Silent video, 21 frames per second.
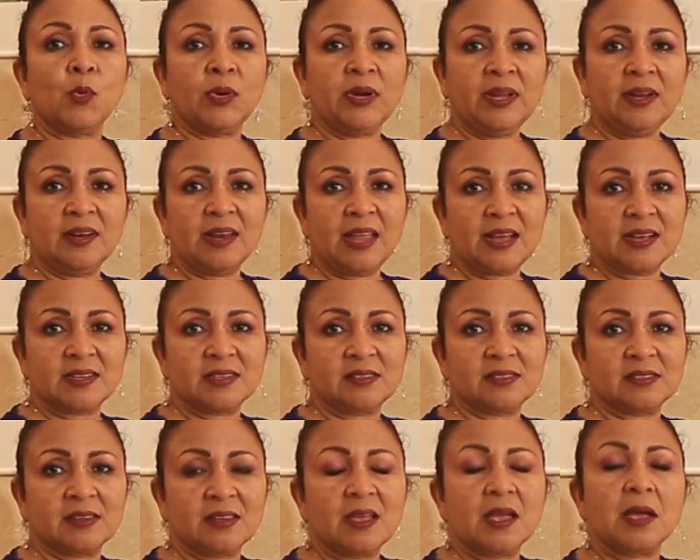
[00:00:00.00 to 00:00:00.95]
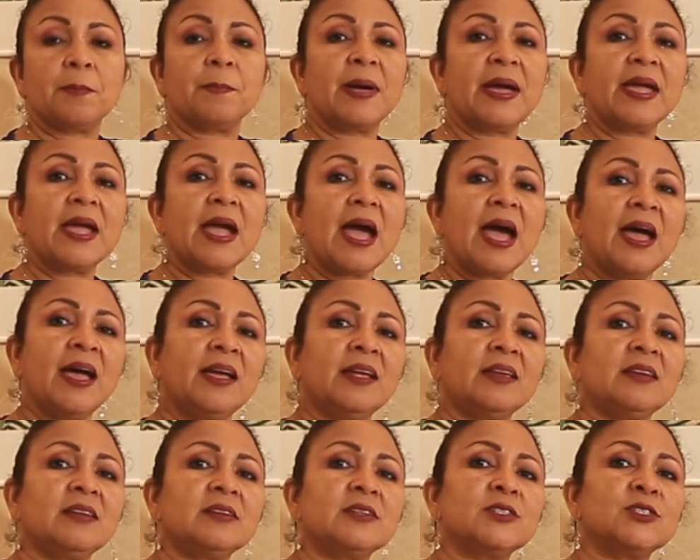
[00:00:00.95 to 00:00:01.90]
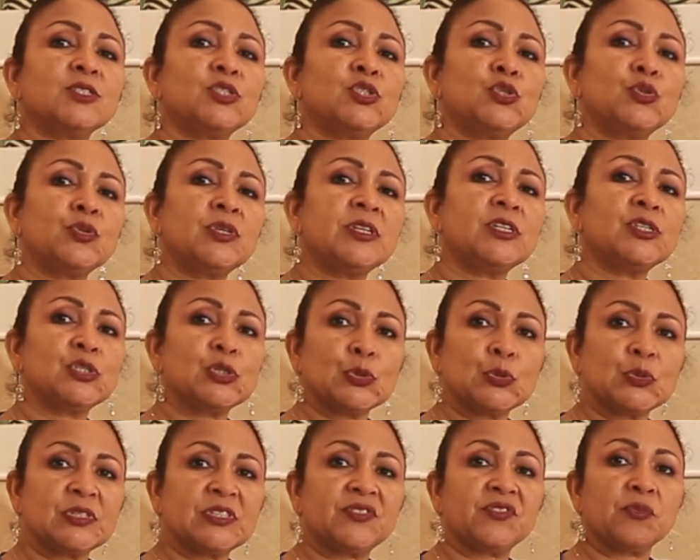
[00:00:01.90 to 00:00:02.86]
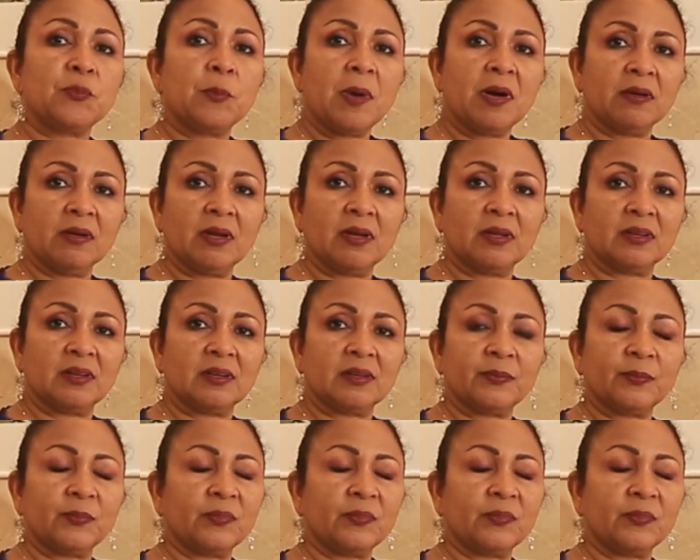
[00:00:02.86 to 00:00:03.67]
Morning Light by Ann Judy Joseph-Mungal.